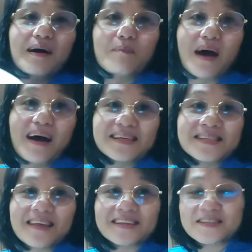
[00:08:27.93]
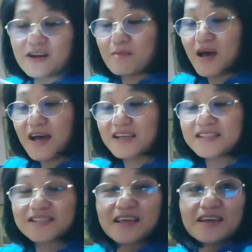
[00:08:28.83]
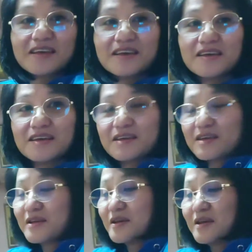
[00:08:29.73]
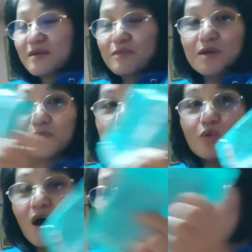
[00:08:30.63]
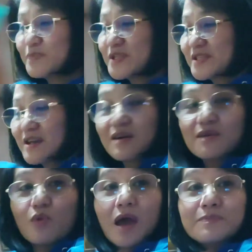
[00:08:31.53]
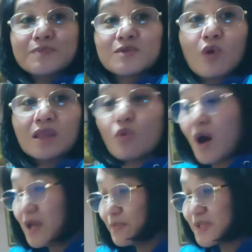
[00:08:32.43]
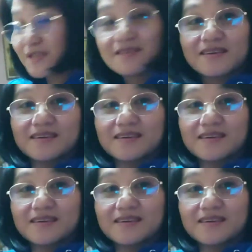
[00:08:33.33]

mask, extra mask. Paper wipes. Wipes, wet wipes.